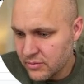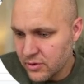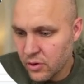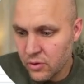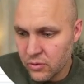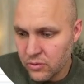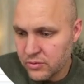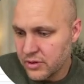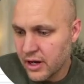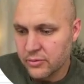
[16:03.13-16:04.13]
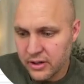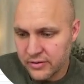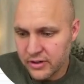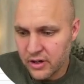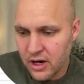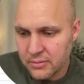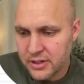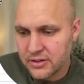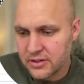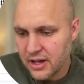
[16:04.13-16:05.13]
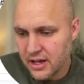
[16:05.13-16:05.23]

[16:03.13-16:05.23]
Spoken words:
not a relevant comment,